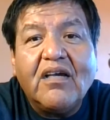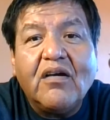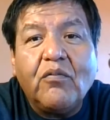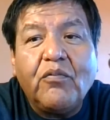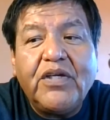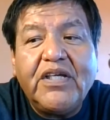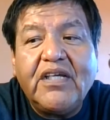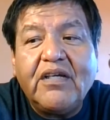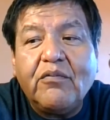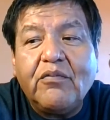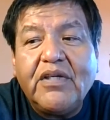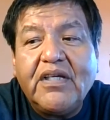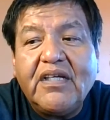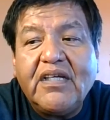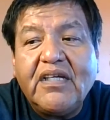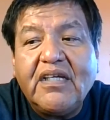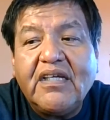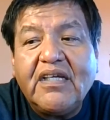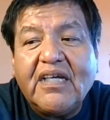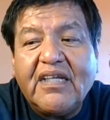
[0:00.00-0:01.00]

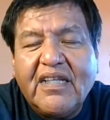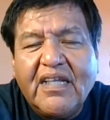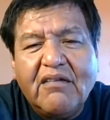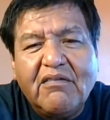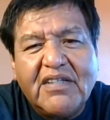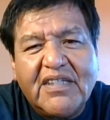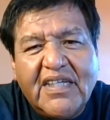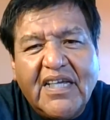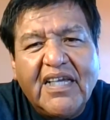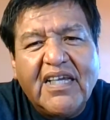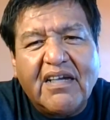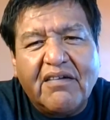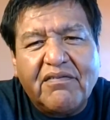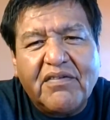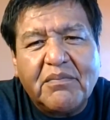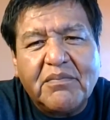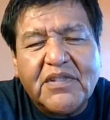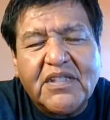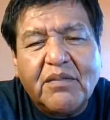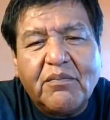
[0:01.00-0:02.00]
I think we take it
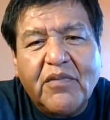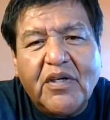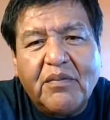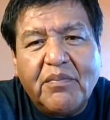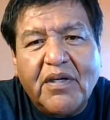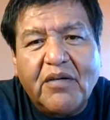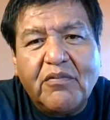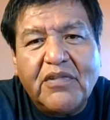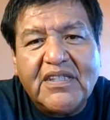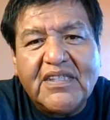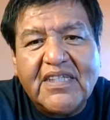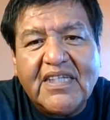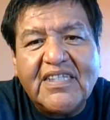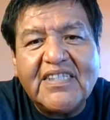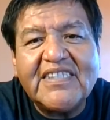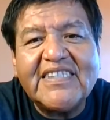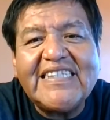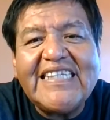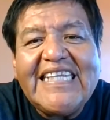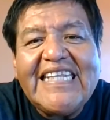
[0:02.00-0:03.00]
from somewhere, but we say
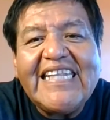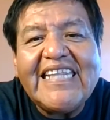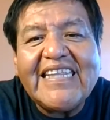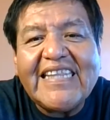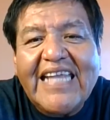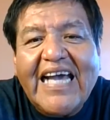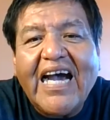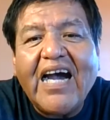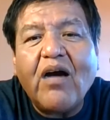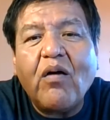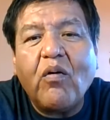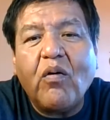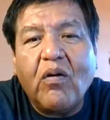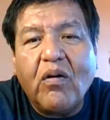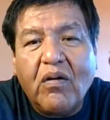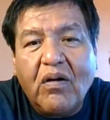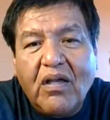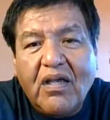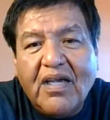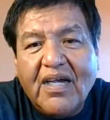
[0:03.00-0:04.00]

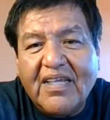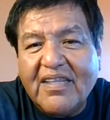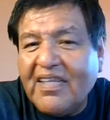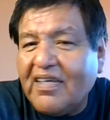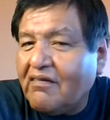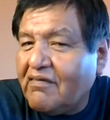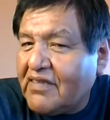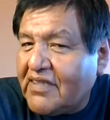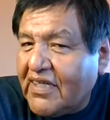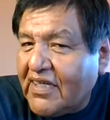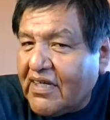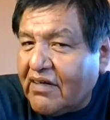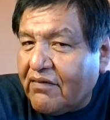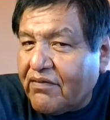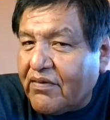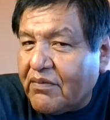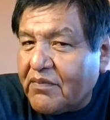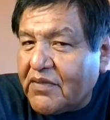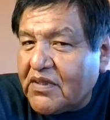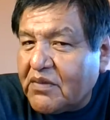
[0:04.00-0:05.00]
centavo. I think we take it
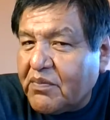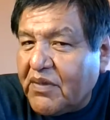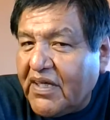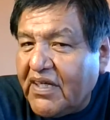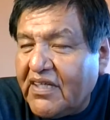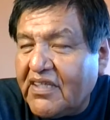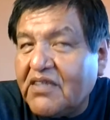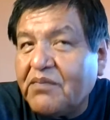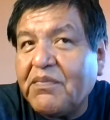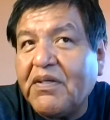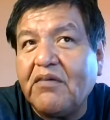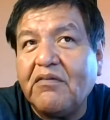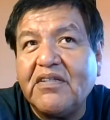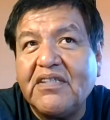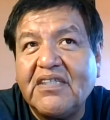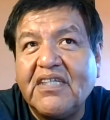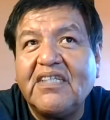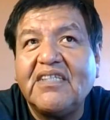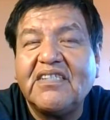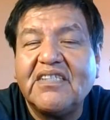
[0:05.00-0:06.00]
from the Spanish, but we
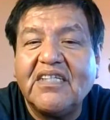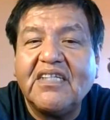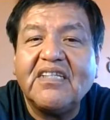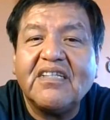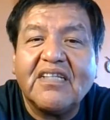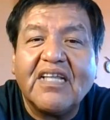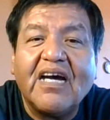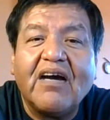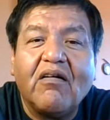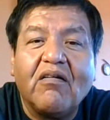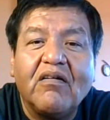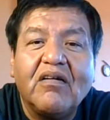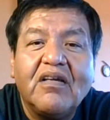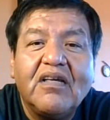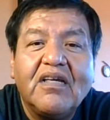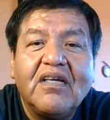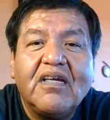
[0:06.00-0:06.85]
say centavo.